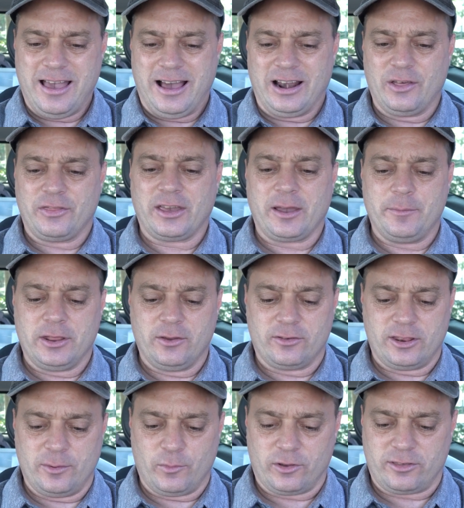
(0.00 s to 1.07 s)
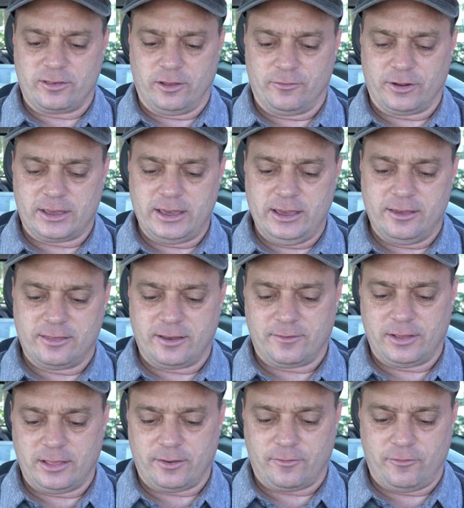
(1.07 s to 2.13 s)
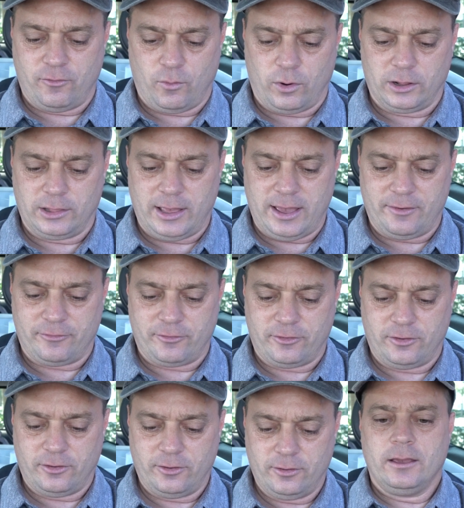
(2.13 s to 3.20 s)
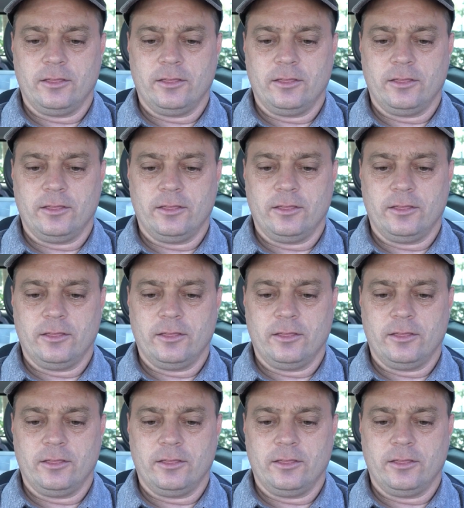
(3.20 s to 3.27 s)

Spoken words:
I don't think I'm going to use any more silver keys. I've got like 4 left.